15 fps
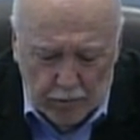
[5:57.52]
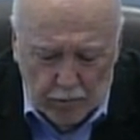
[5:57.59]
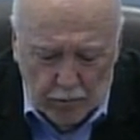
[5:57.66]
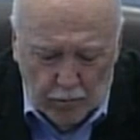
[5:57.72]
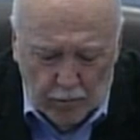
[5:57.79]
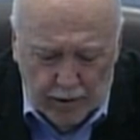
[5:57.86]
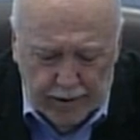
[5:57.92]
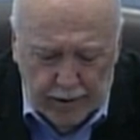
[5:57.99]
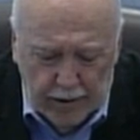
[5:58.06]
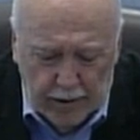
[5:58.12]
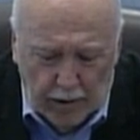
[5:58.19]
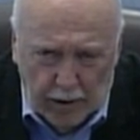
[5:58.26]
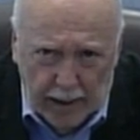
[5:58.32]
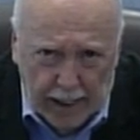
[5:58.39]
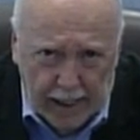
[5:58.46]

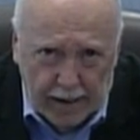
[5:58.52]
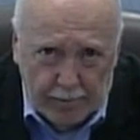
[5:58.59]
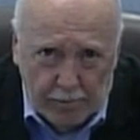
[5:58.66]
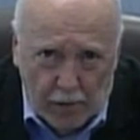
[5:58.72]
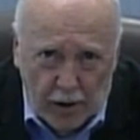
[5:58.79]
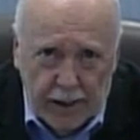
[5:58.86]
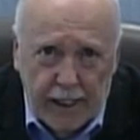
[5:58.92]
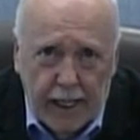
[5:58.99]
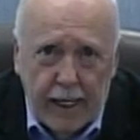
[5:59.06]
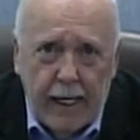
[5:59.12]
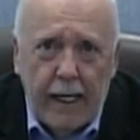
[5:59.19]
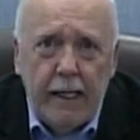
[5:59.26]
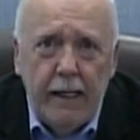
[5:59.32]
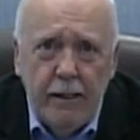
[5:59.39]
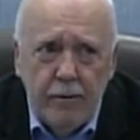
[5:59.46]
We on
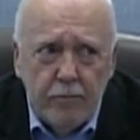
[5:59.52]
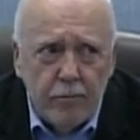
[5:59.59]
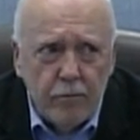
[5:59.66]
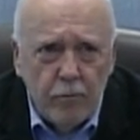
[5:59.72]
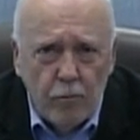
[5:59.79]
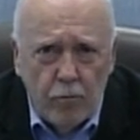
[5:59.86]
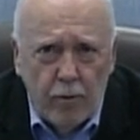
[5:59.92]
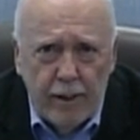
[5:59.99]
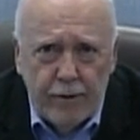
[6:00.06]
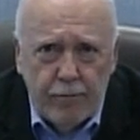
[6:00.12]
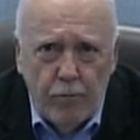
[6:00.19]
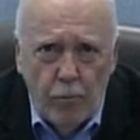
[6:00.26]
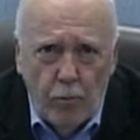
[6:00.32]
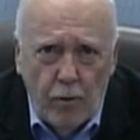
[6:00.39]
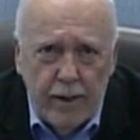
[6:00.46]
Monday we
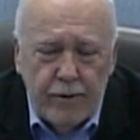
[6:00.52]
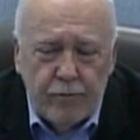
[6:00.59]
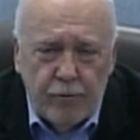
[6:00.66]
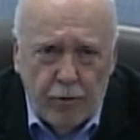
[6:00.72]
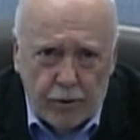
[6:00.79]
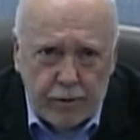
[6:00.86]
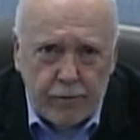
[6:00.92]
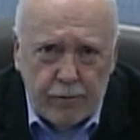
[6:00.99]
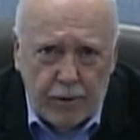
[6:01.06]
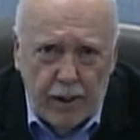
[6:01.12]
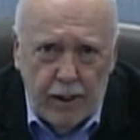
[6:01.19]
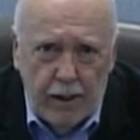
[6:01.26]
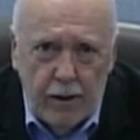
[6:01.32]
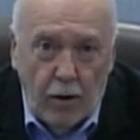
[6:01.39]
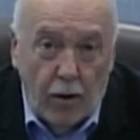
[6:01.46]
we took
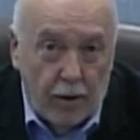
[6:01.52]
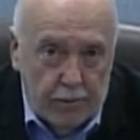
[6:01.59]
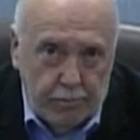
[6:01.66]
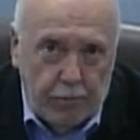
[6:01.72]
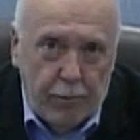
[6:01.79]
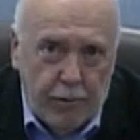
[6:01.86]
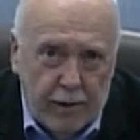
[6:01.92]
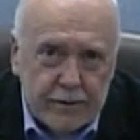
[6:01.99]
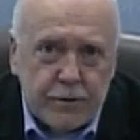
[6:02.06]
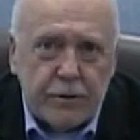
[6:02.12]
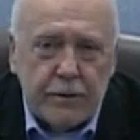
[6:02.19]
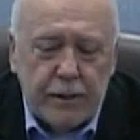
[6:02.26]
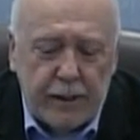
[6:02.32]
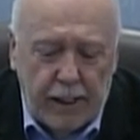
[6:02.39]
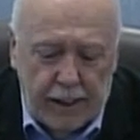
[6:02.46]
the
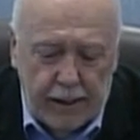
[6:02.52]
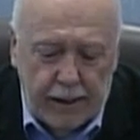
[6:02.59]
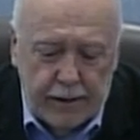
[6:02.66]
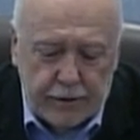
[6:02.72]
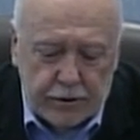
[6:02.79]
unprecedented